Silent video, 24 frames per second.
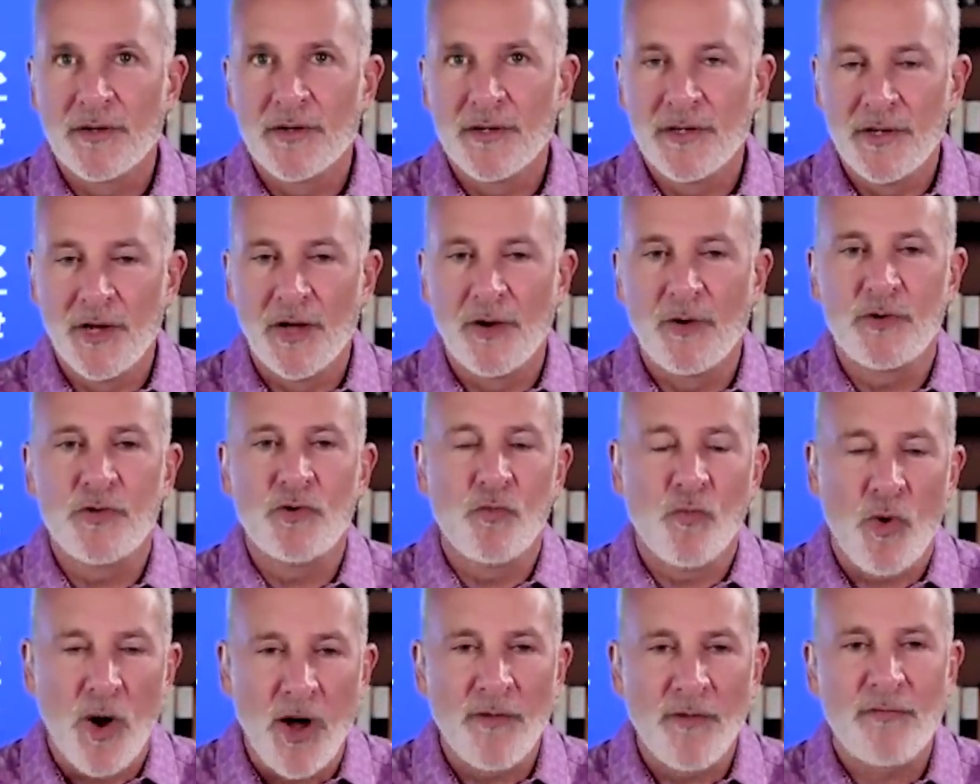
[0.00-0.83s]
You know,
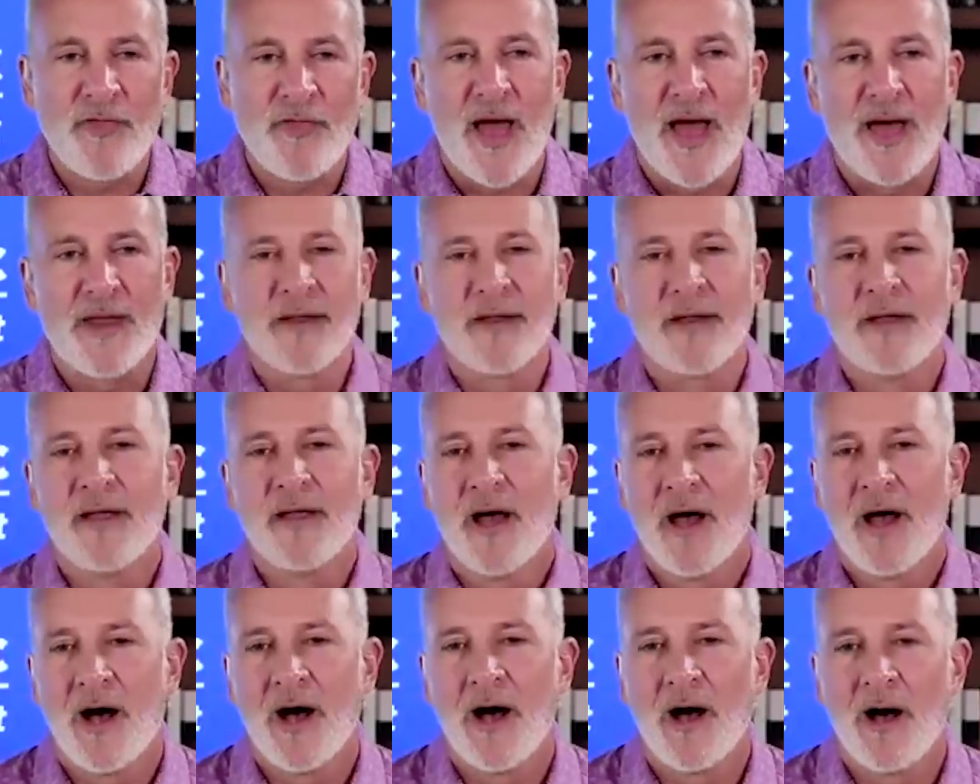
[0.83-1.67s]
you want that.
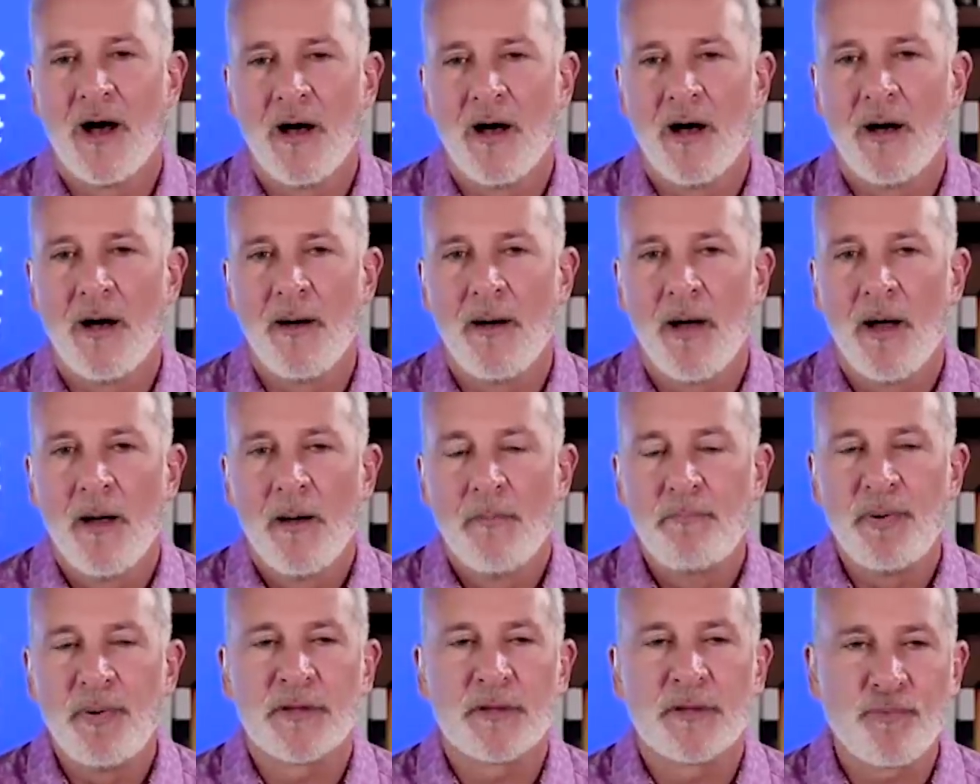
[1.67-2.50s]

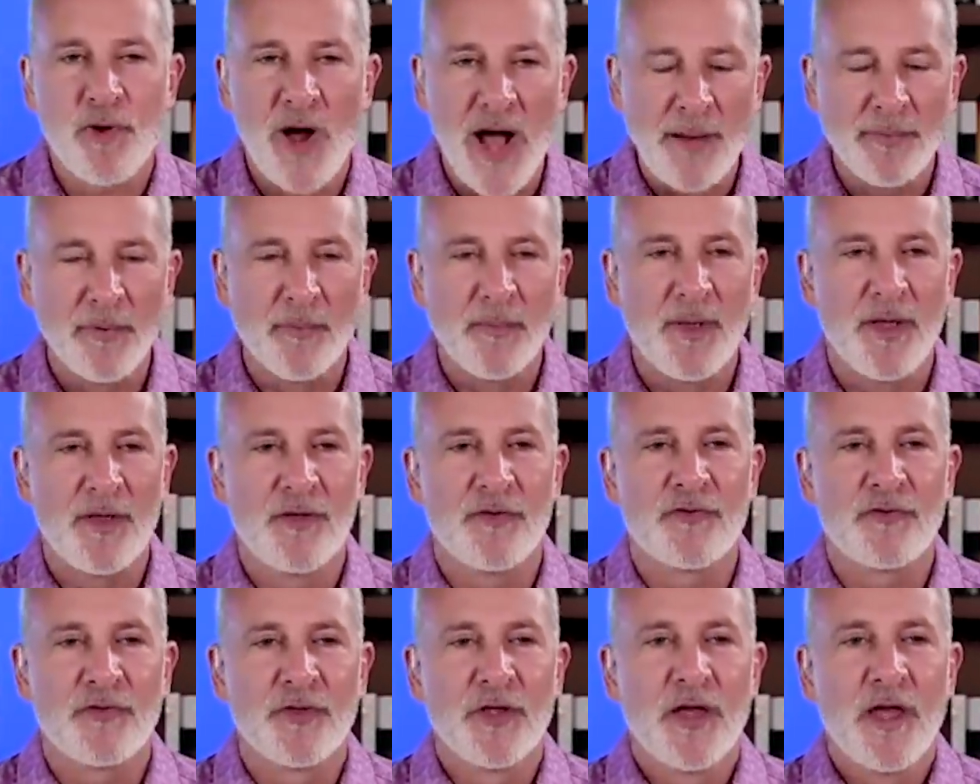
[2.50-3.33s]
But the problem
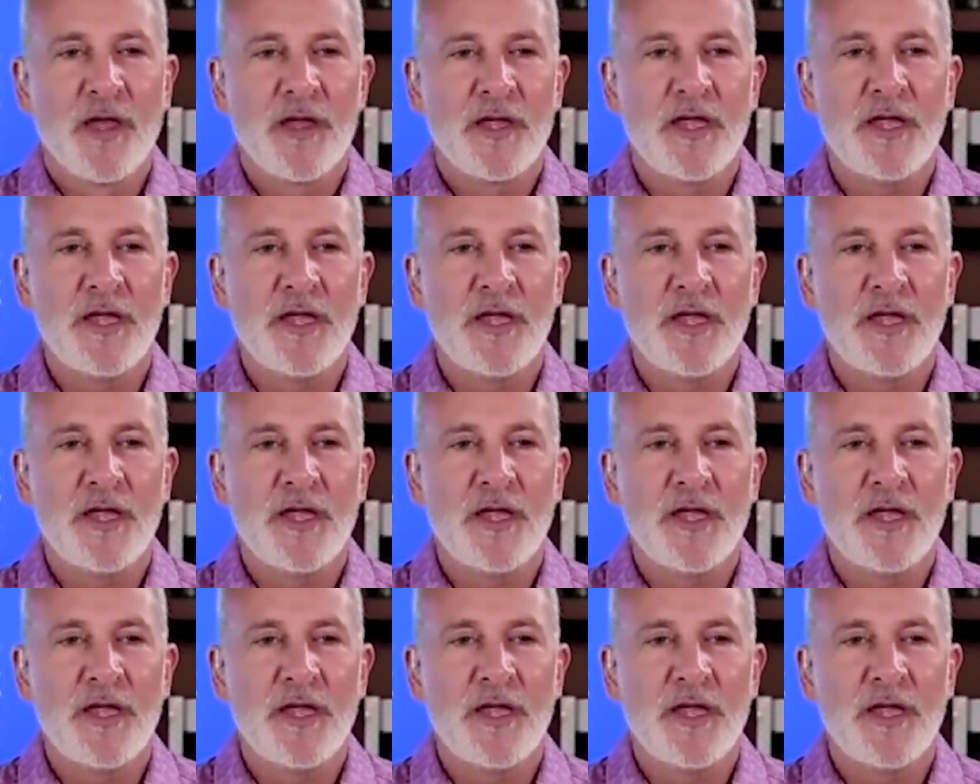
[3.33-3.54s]
is,